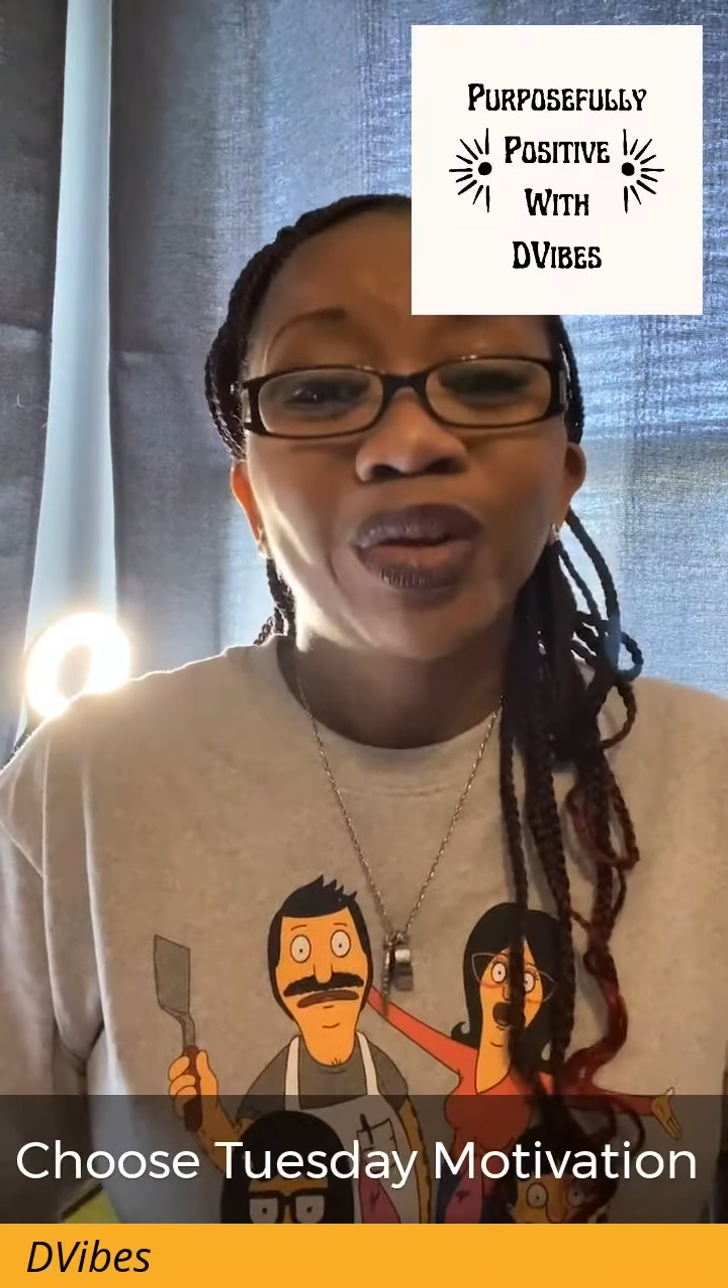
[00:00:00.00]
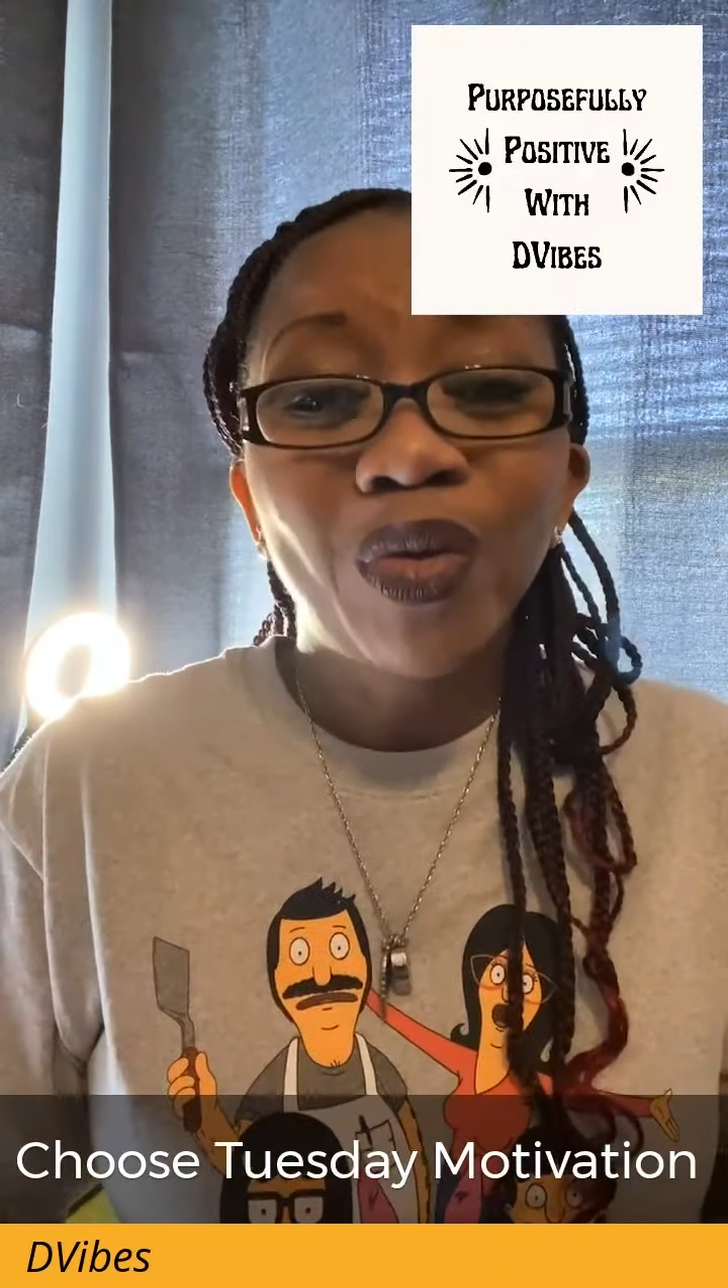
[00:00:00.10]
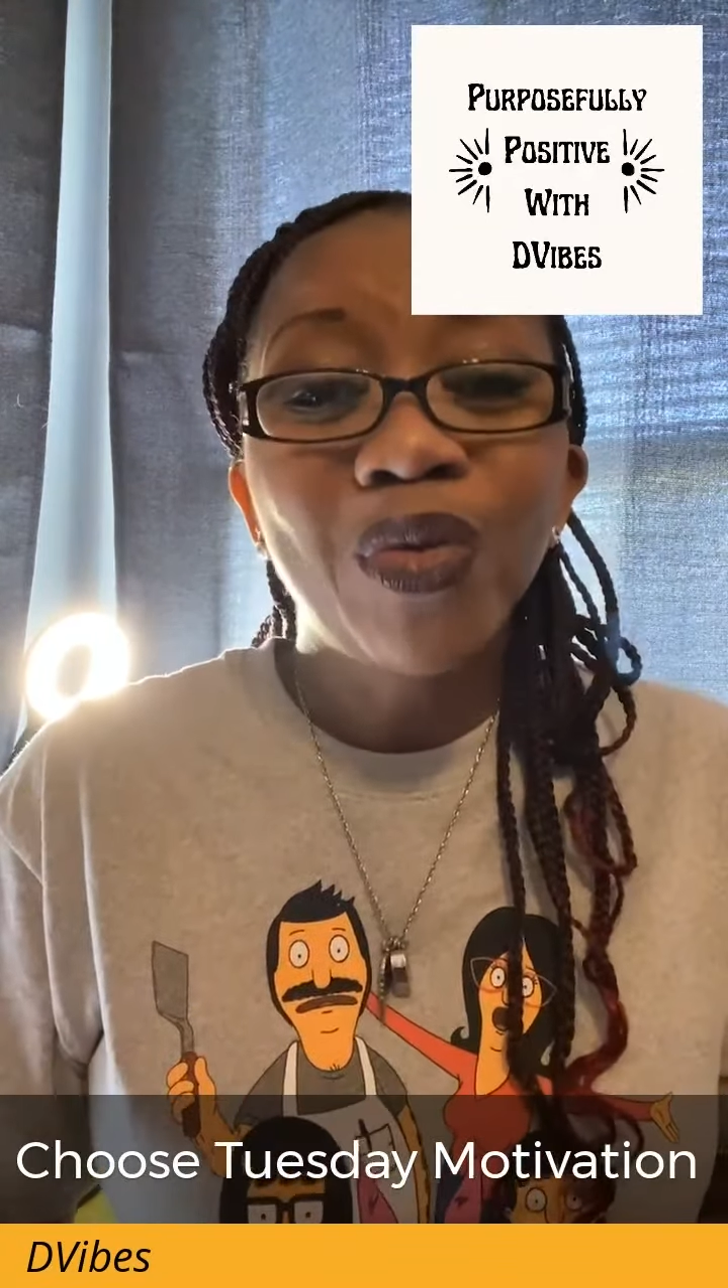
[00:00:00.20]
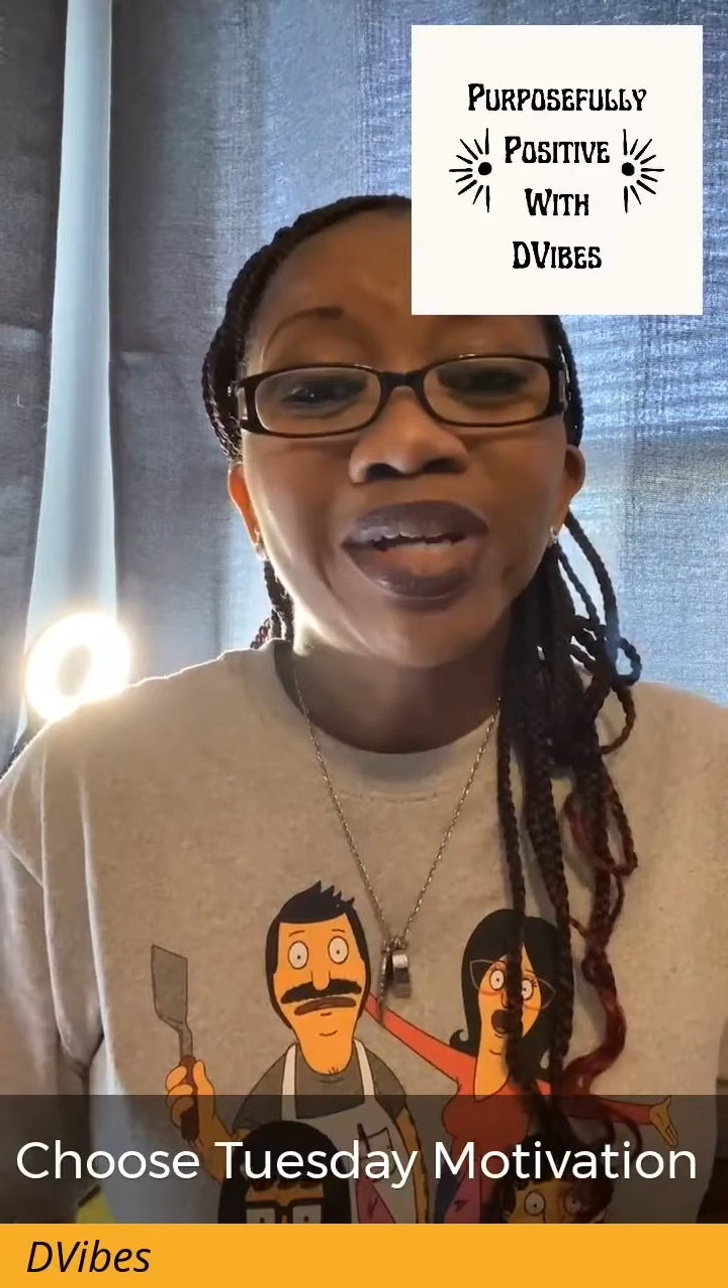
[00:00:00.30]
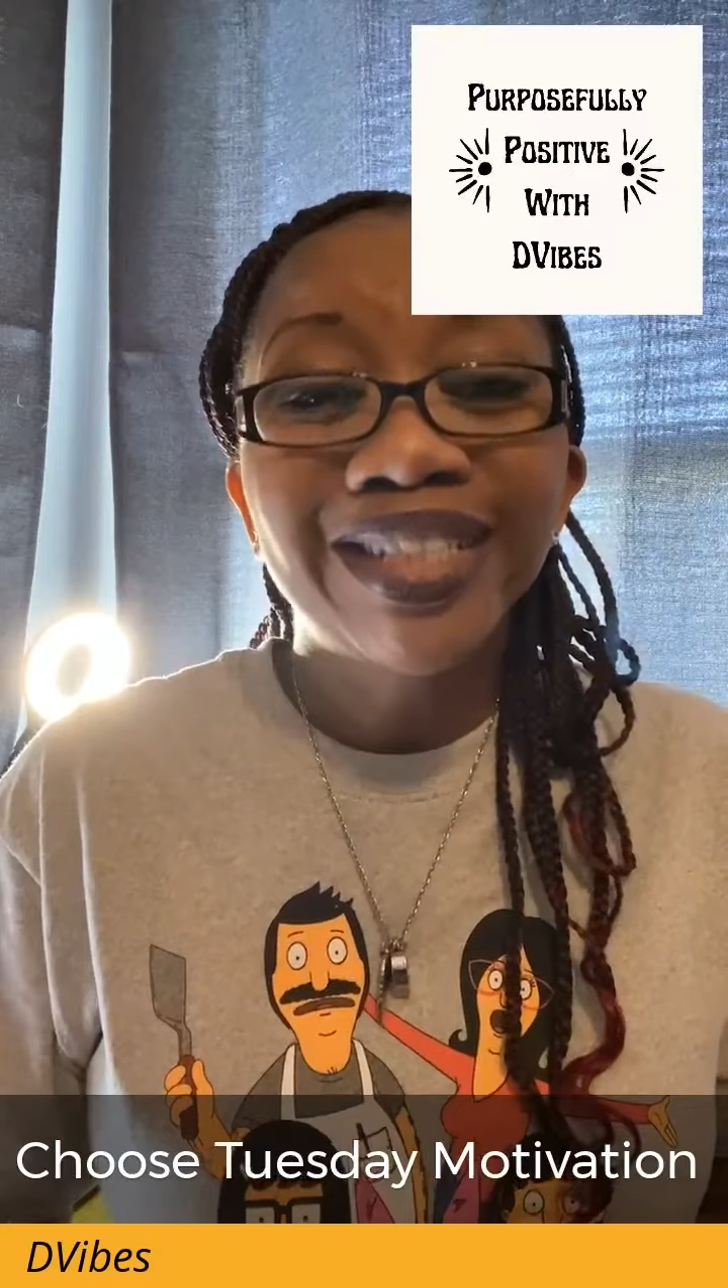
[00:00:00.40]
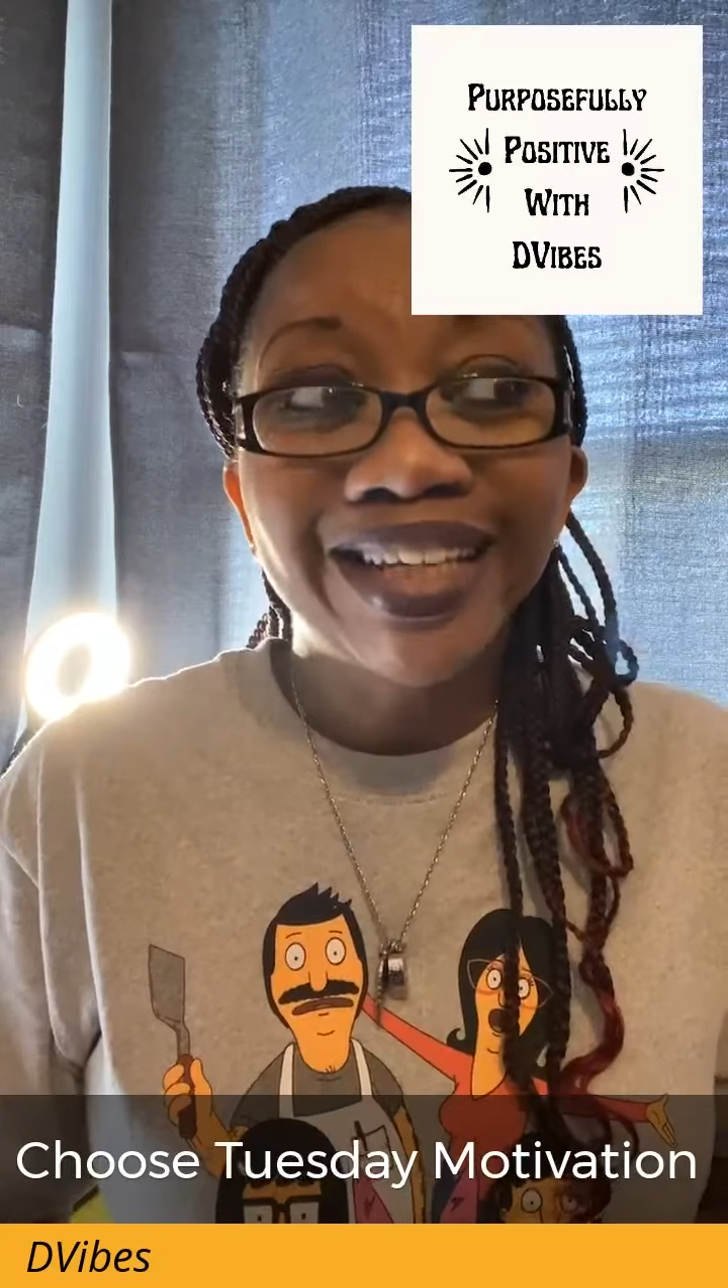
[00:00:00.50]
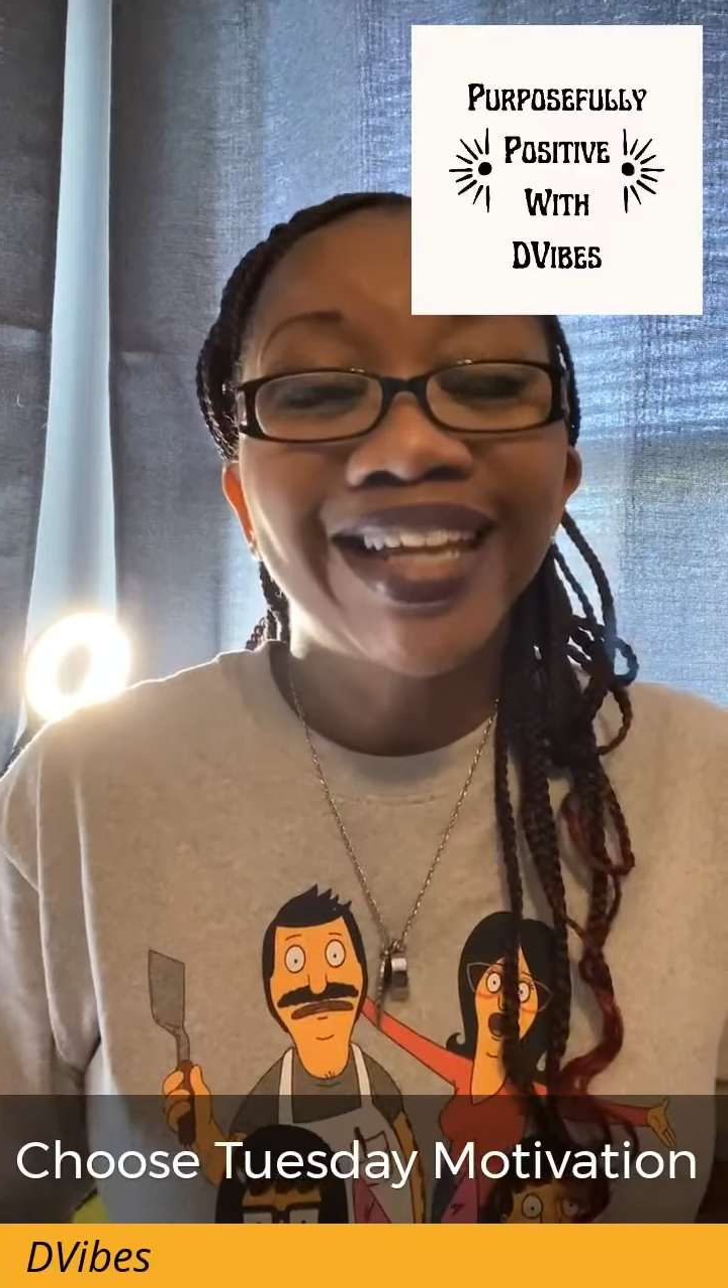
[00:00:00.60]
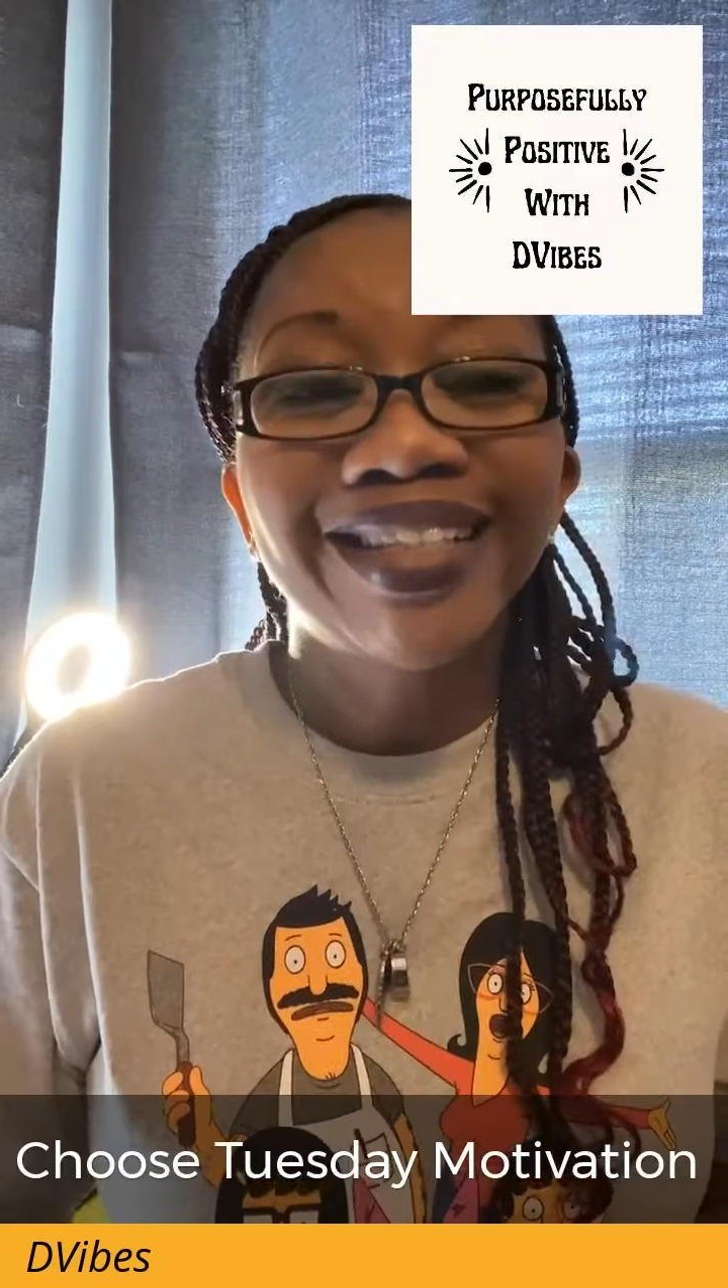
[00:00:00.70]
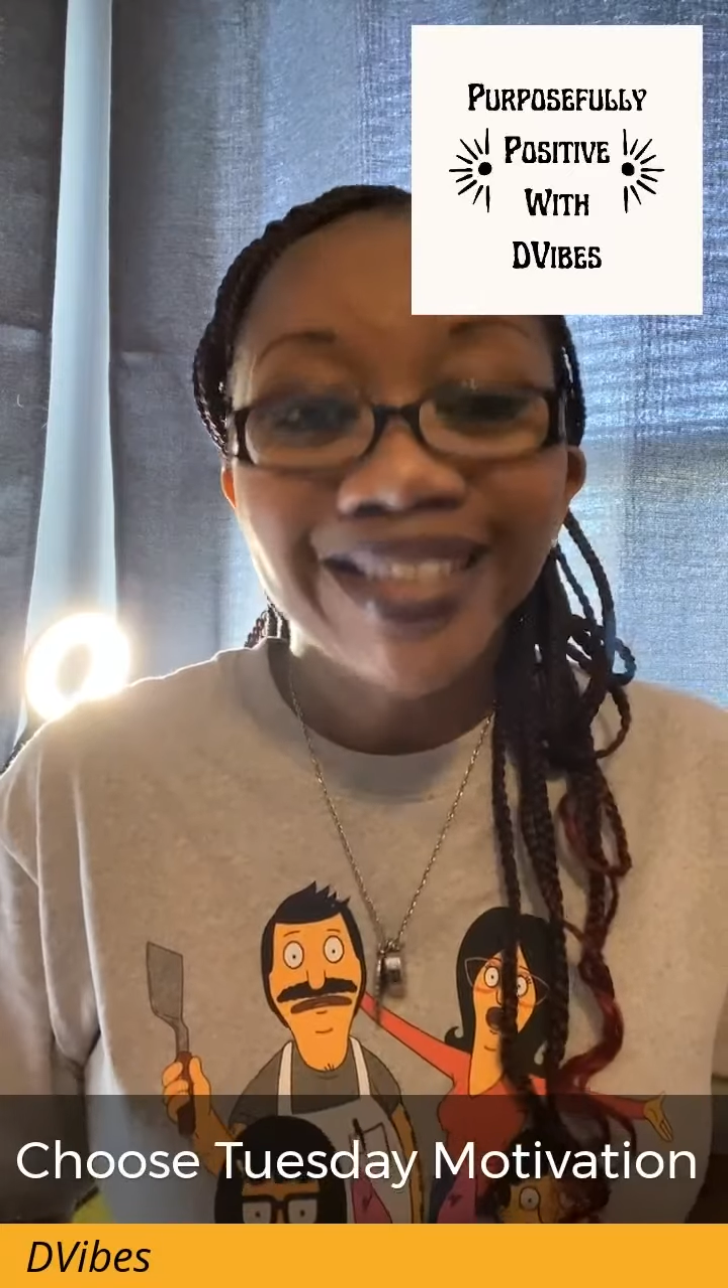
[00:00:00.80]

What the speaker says: going to get